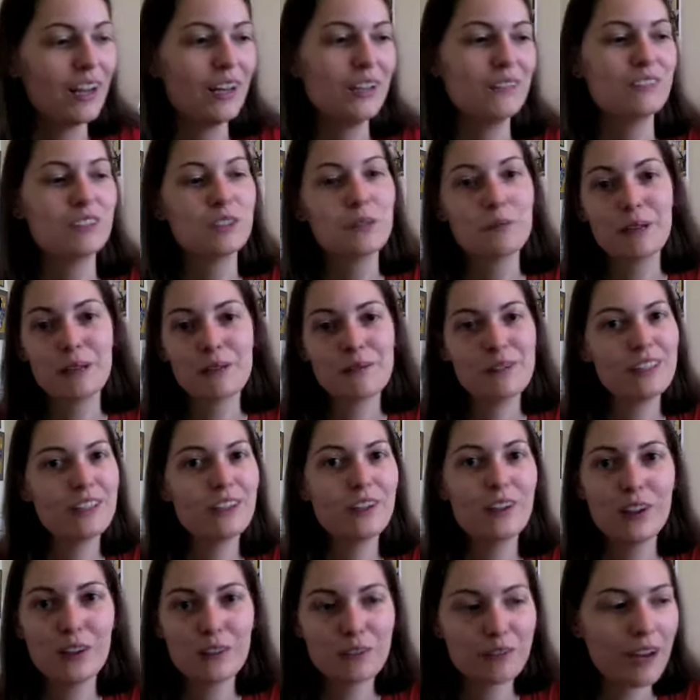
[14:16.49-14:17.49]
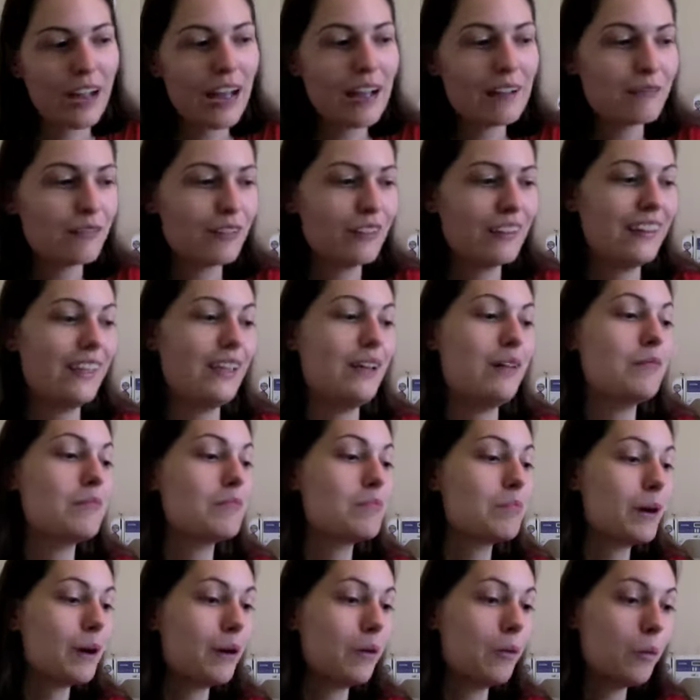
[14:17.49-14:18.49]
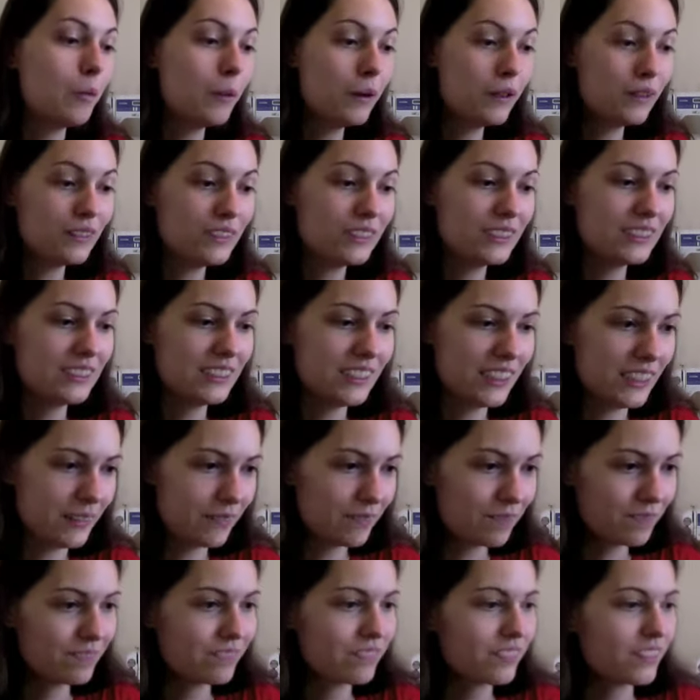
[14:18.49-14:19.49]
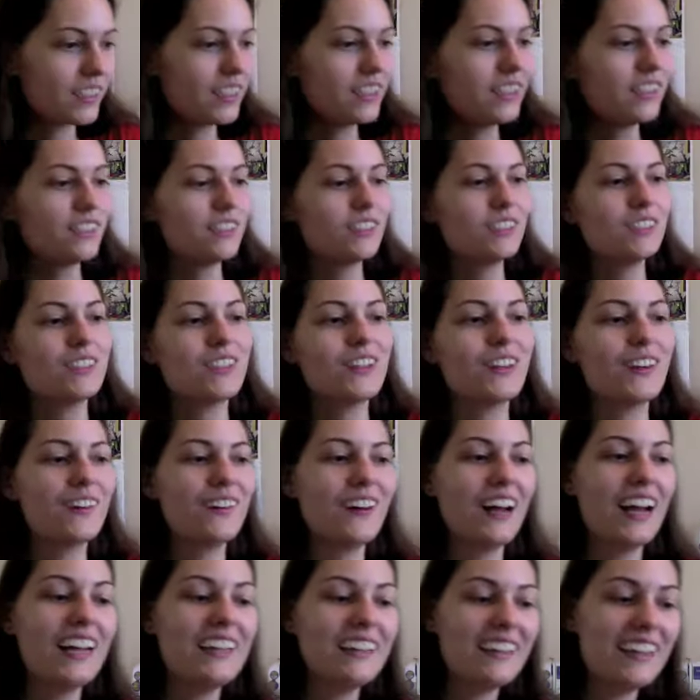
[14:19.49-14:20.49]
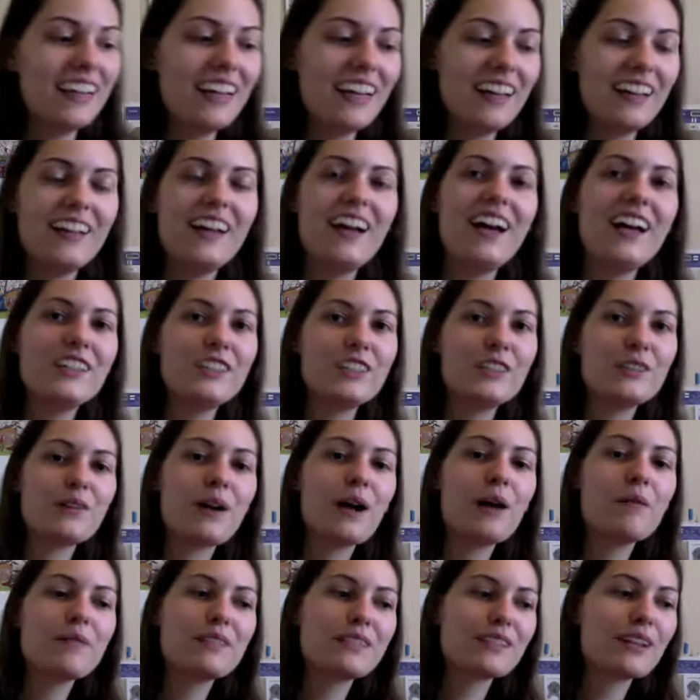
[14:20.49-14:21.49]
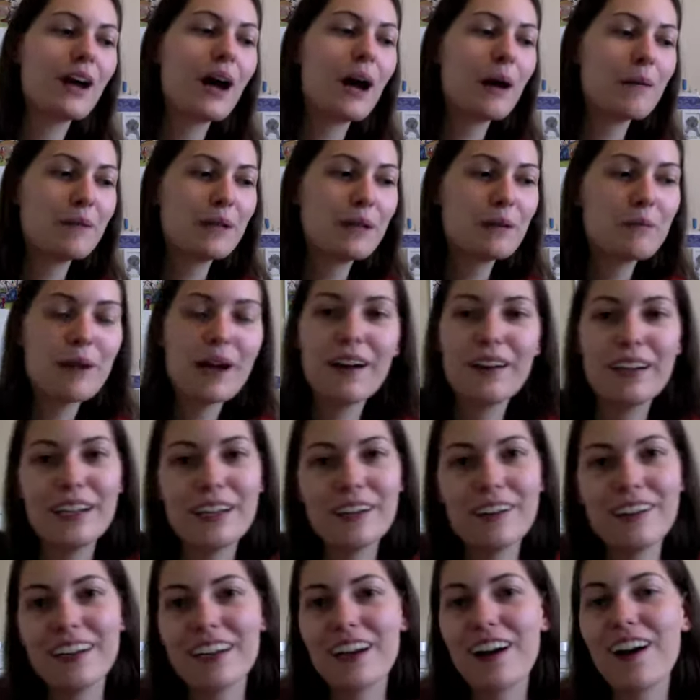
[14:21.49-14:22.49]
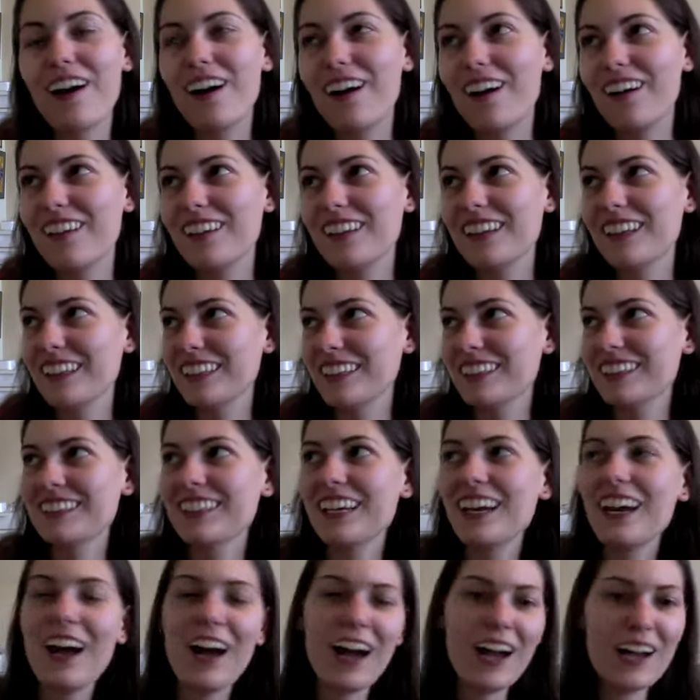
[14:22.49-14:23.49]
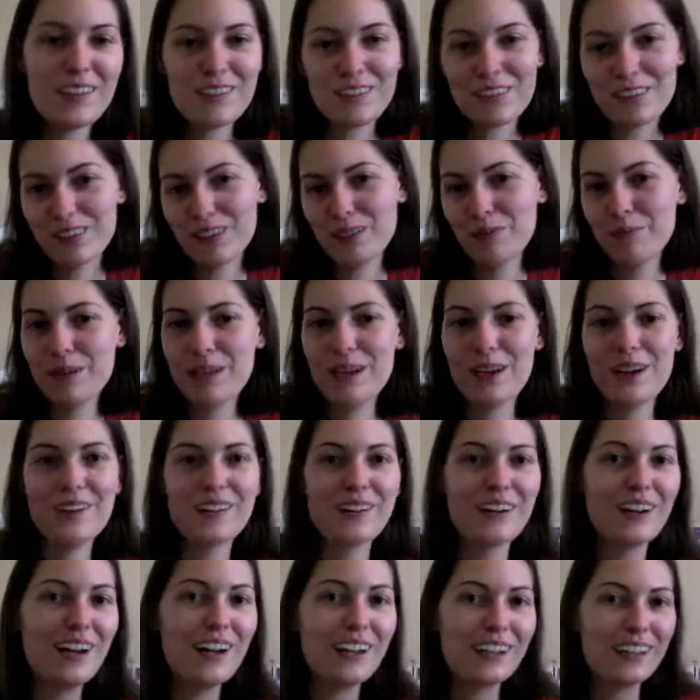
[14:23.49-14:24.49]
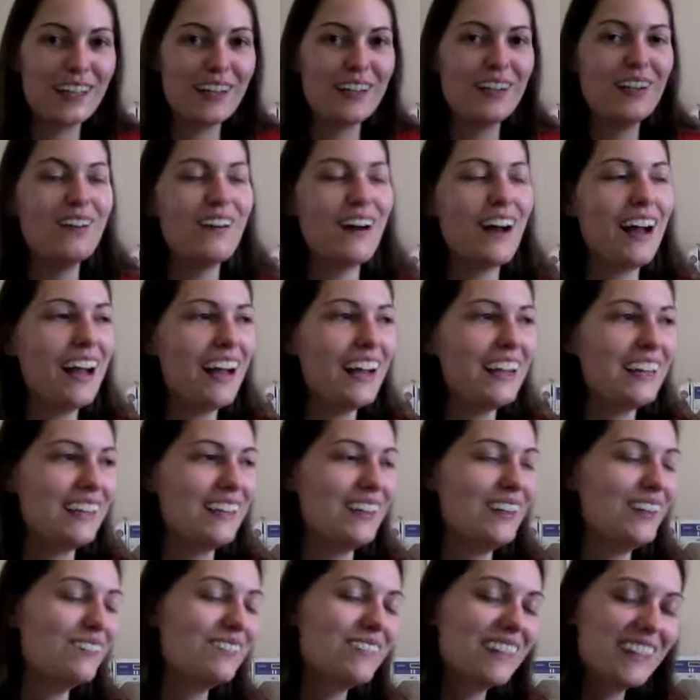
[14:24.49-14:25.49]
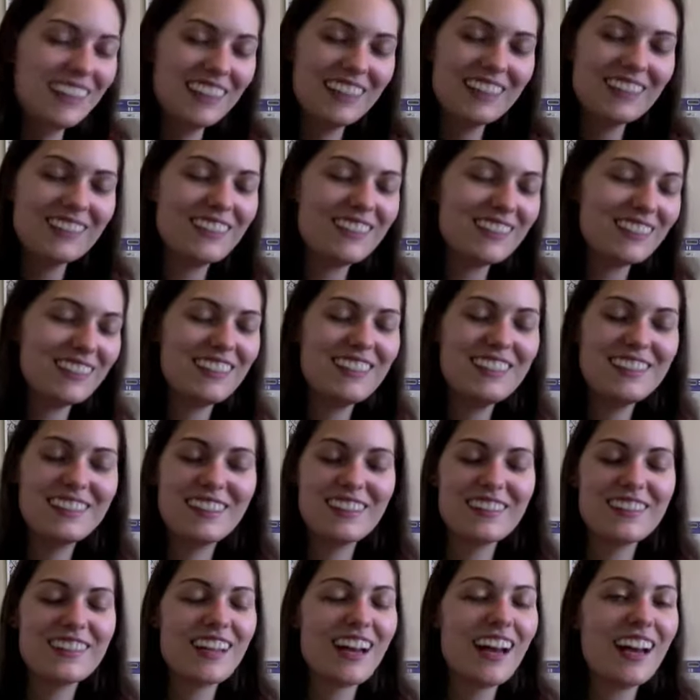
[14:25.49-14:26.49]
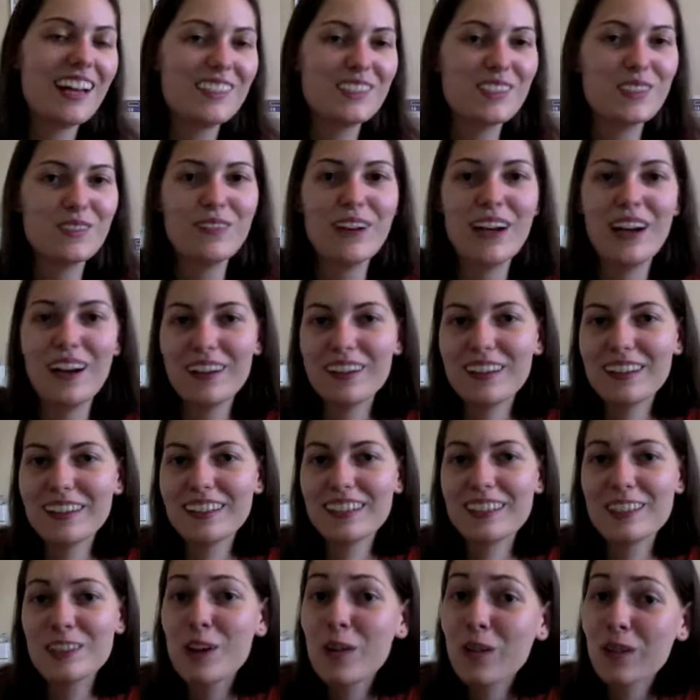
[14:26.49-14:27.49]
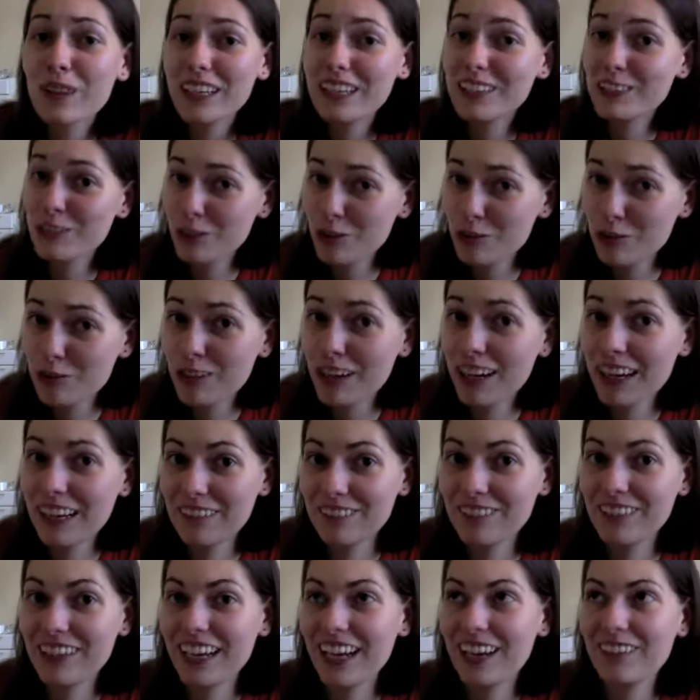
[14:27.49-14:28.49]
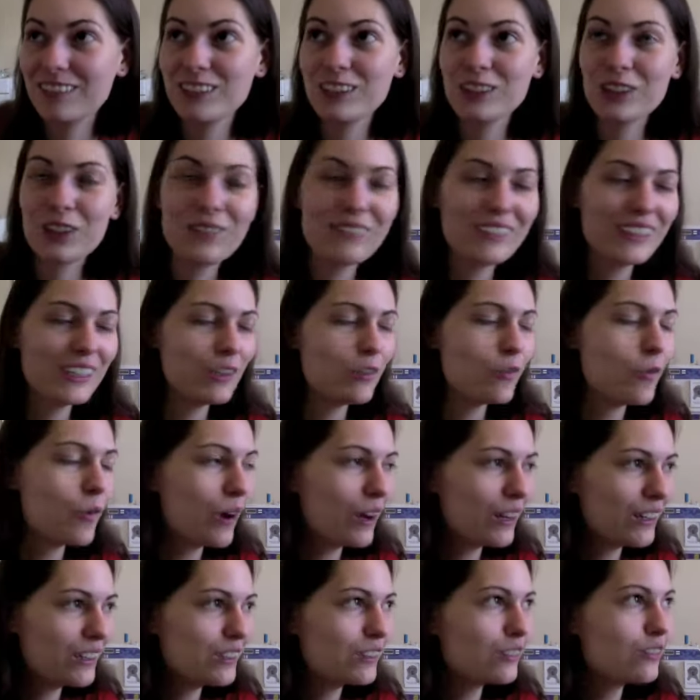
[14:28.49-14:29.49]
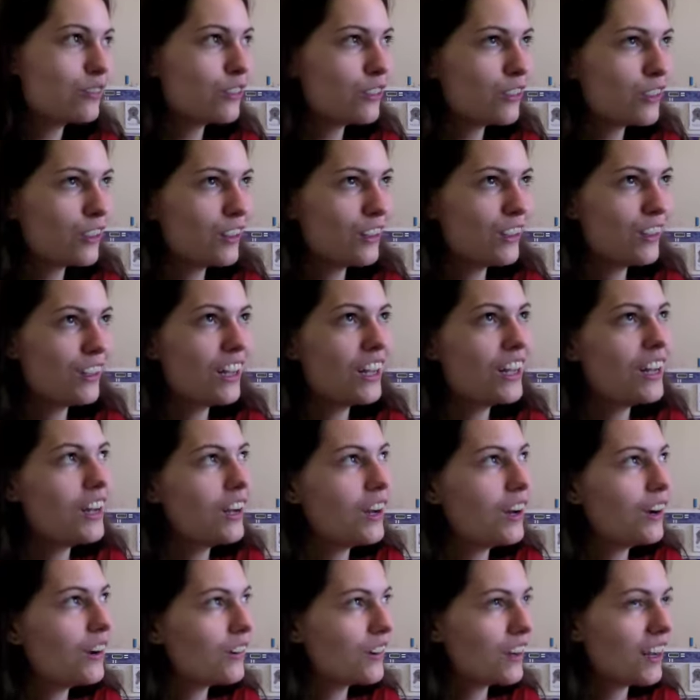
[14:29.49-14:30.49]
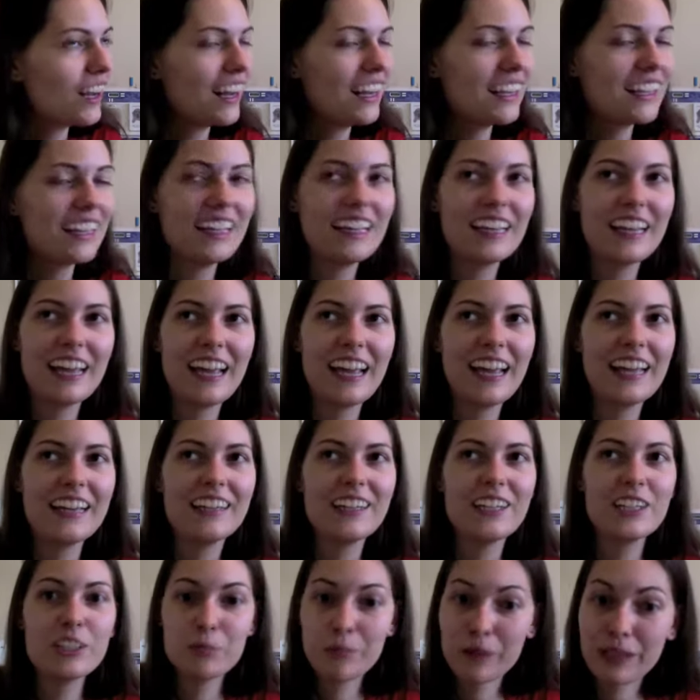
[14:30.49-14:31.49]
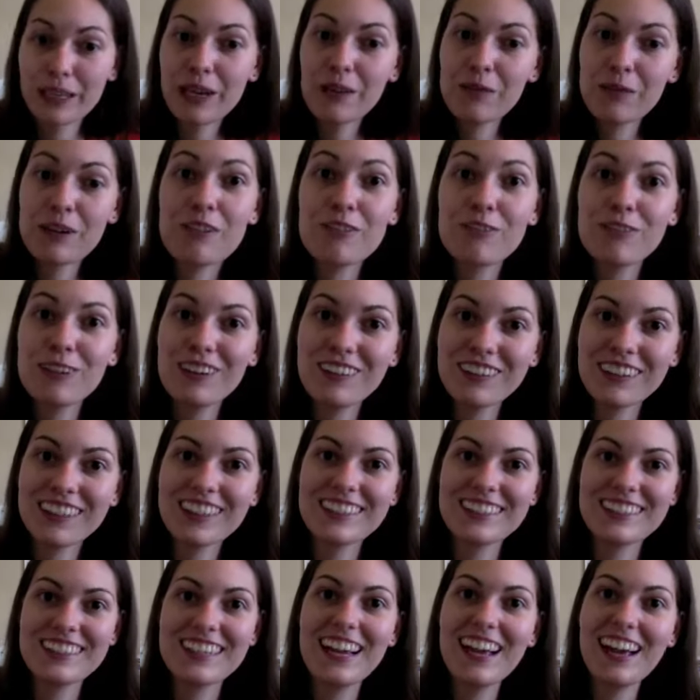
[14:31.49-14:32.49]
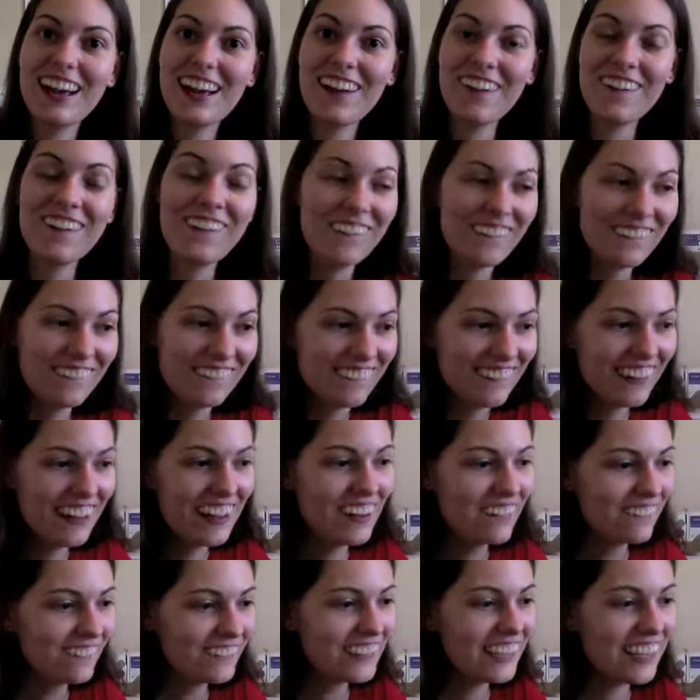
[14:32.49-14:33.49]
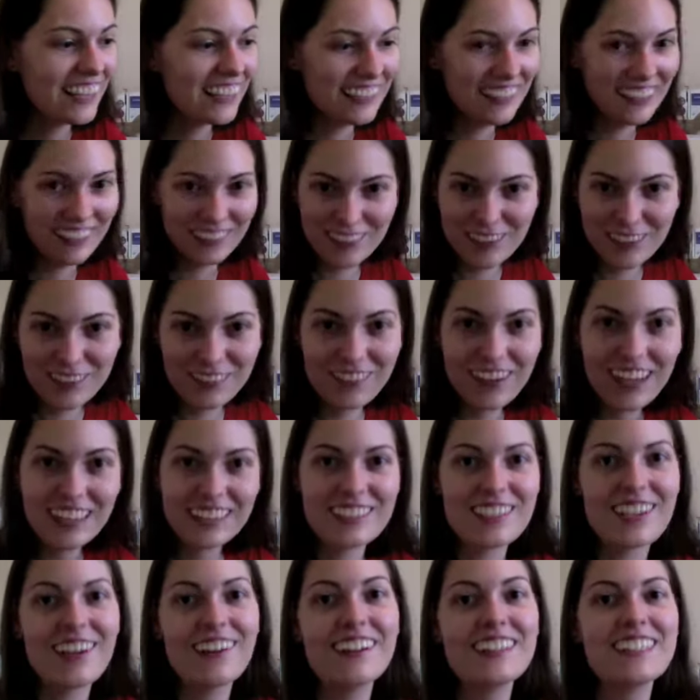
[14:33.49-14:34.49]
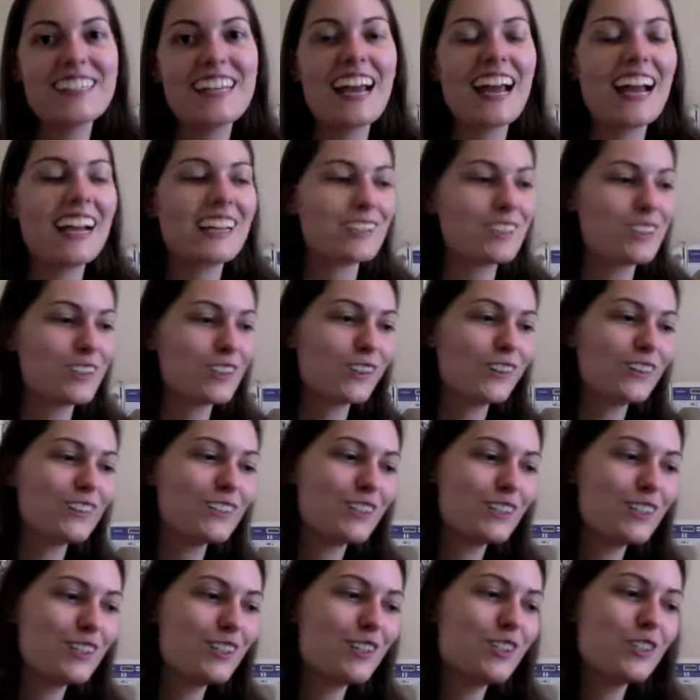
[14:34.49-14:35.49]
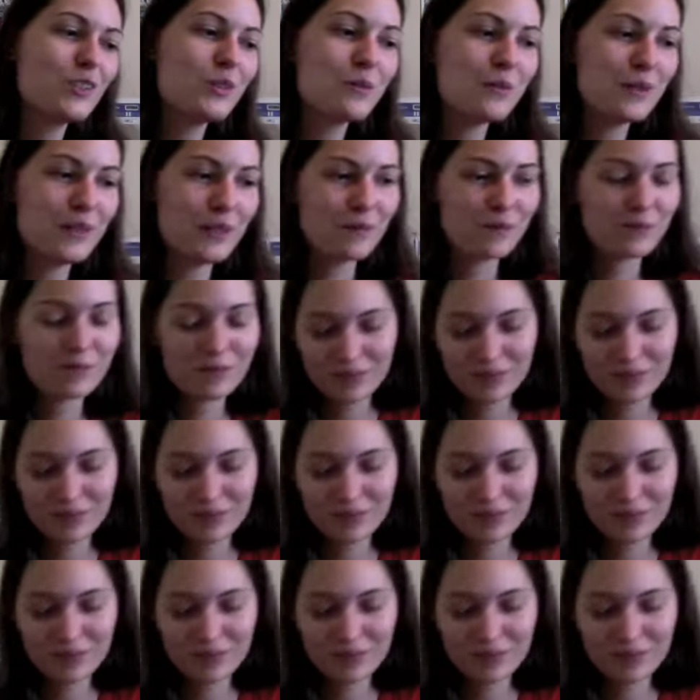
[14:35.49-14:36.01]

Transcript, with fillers: So maybe they'll arrive with them, but we'll see. So I thought Hashirama's comment about hearing all this, I'm going to be Hokage, no I am, just his thoughts about, oh, no, that's great, we have so many wonderful Hokage candidates, but can we focus now? We gotta direct our attacks towards the Jubi.